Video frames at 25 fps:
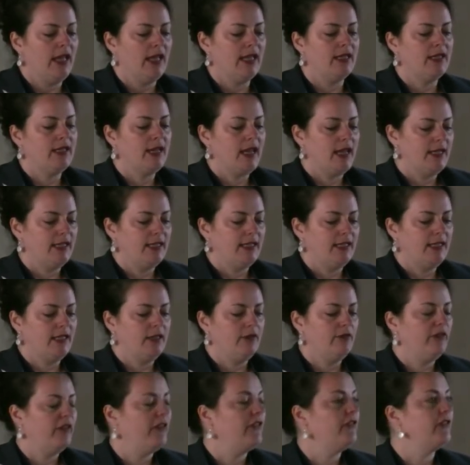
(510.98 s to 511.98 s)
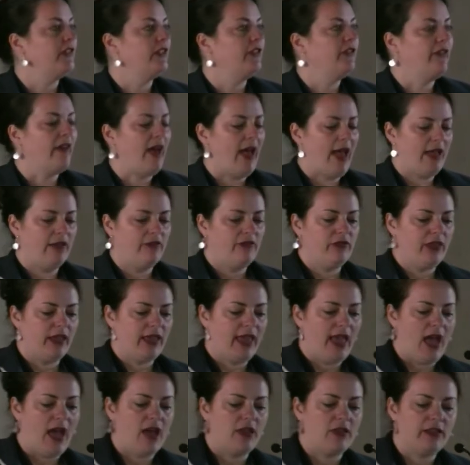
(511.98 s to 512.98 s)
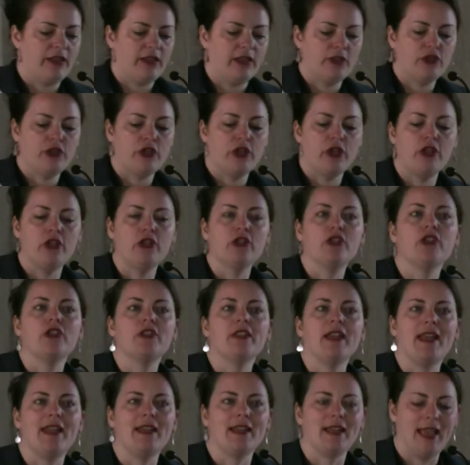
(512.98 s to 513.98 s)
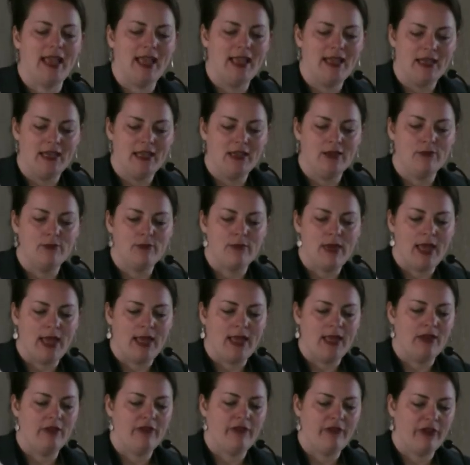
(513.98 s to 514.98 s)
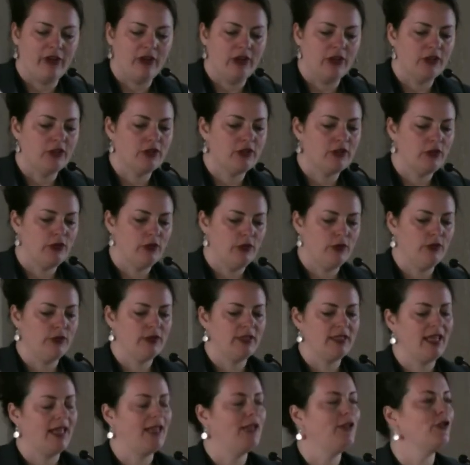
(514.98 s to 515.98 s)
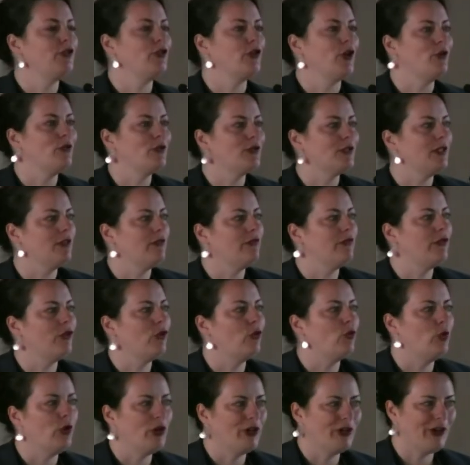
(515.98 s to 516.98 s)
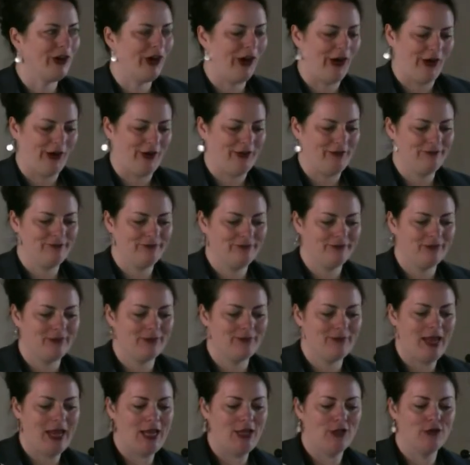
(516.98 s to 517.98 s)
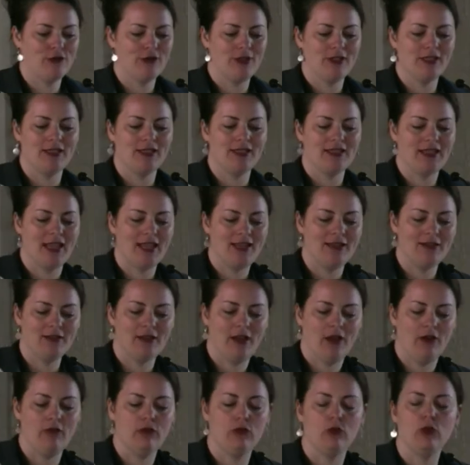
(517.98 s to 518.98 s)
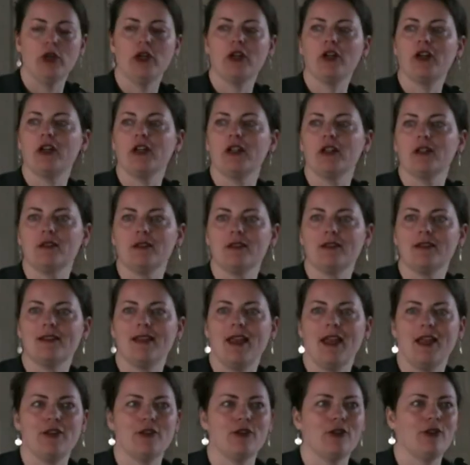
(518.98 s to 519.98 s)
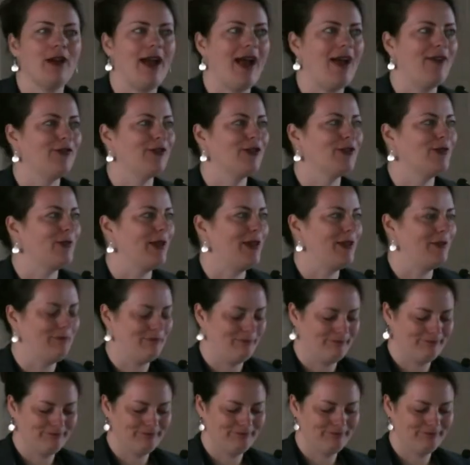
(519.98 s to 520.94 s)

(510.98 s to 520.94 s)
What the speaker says: In 1955, the Catholic Church dedicated May 1st to Saint Joseph the Worker, patron saint of workers and craftsmen.